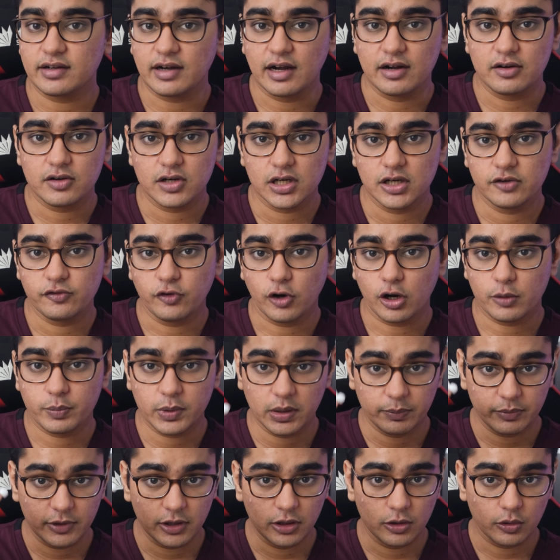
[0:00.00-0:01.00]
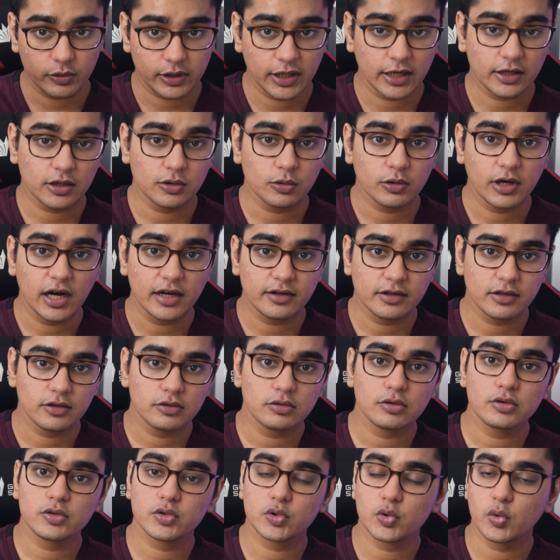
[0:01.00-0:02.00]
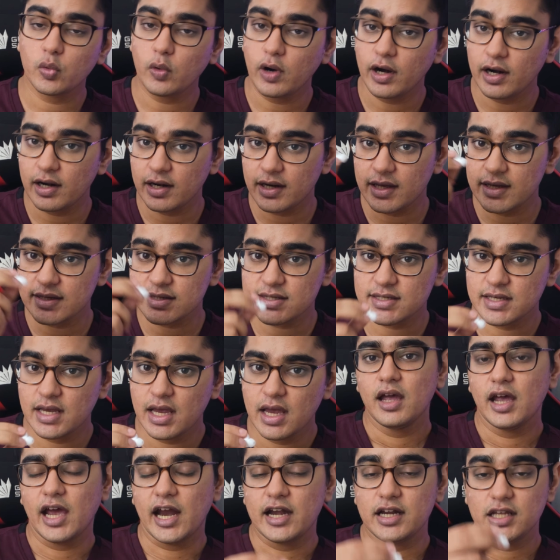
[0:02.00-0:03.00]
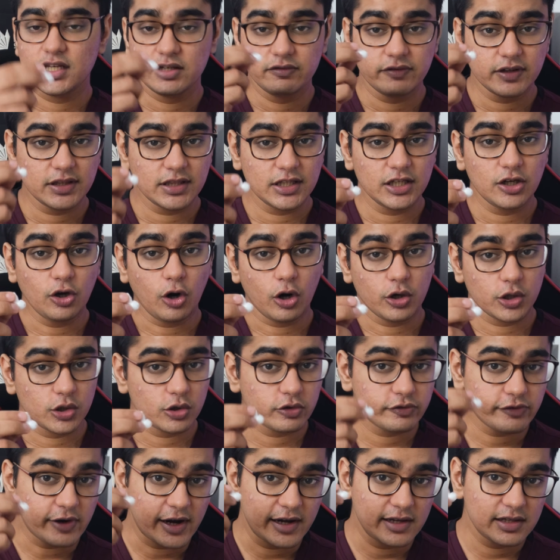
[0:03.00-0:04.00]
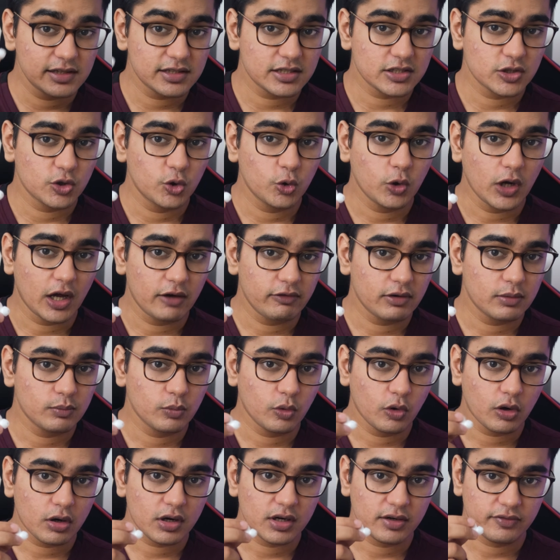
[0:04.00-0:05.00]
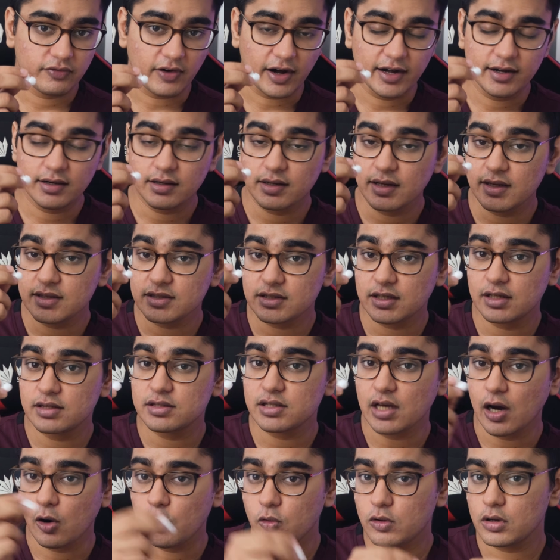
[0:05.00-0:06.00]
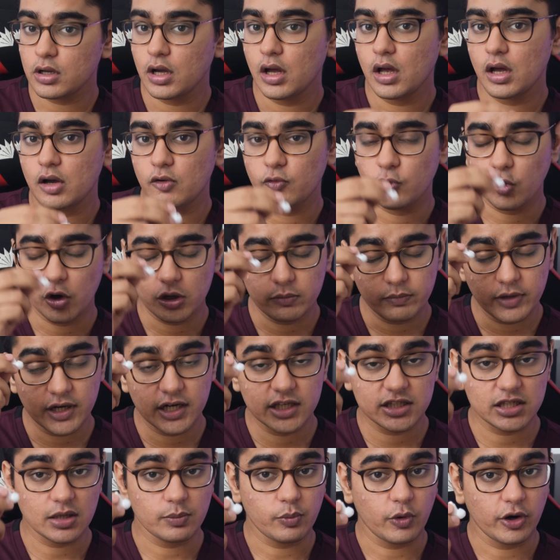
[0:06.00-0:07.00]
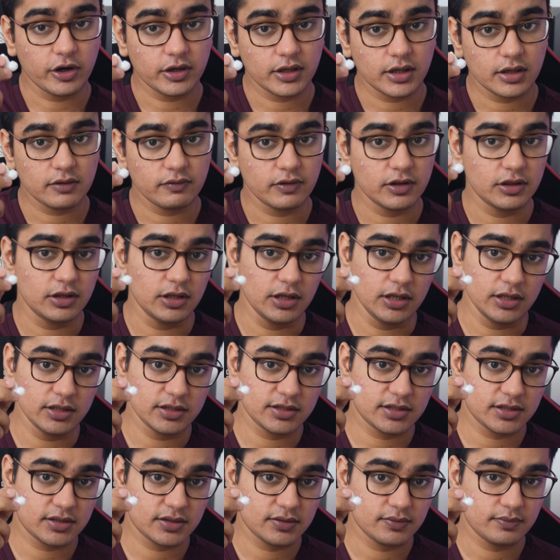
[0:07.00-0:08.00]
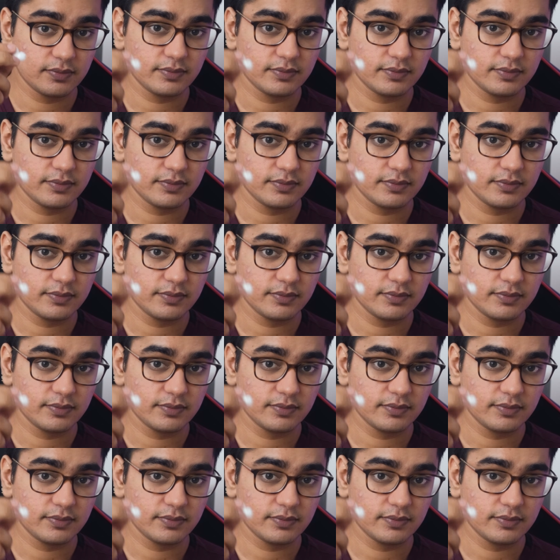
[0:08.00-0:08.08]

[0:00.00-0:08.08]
entry for people looking to get into true wireless, and even the audiophiles who have a more refined taste in sound won't be disappointed with these.